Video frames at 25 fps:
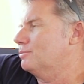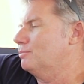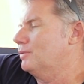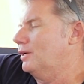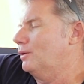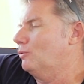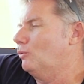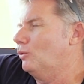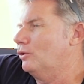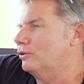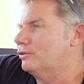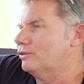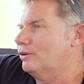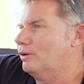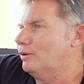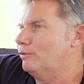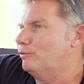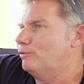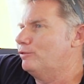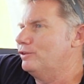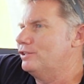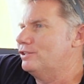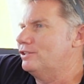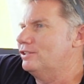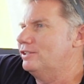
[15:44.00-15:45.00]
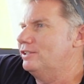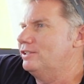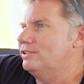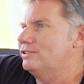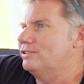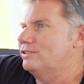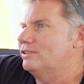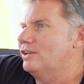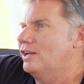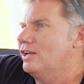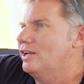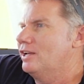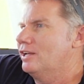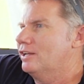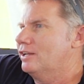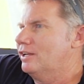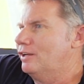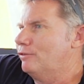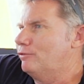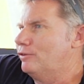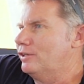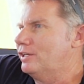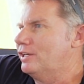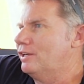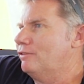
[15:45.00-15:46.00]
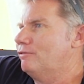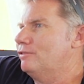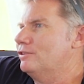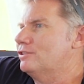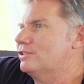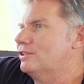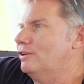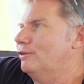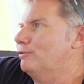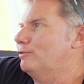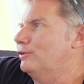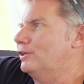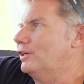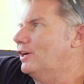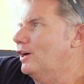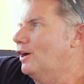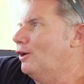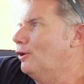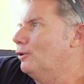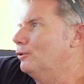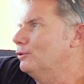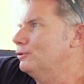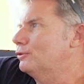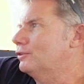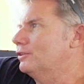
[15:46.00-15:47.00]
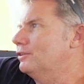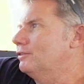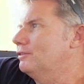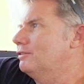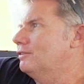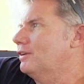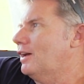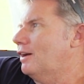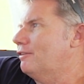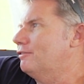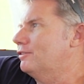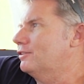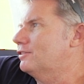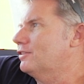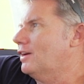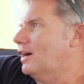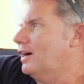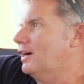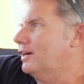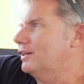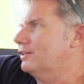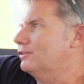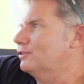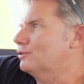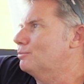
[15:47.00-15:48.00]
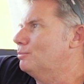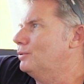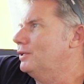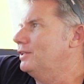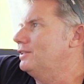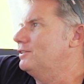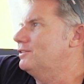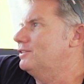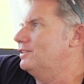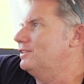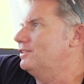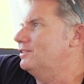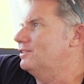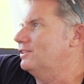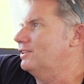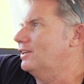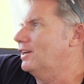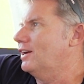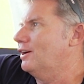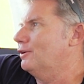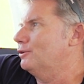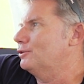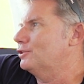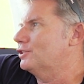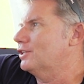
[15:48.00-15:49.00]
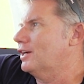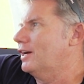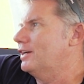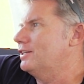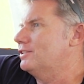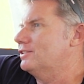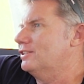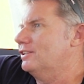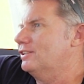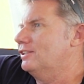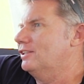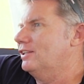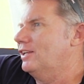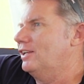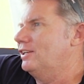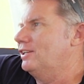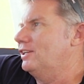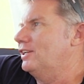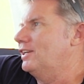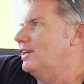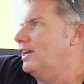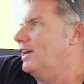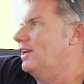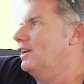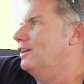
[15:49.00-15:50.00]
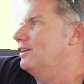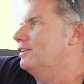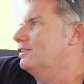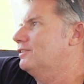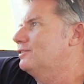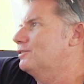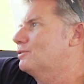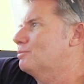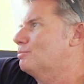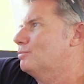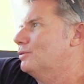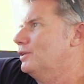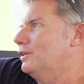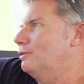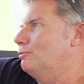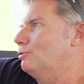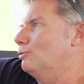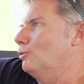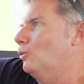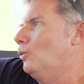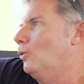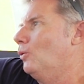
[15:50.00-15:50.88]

doesn't matter what type of fish it is. If you give yourself a goal to have a target species and go and chase it, and then you get it, it's pretty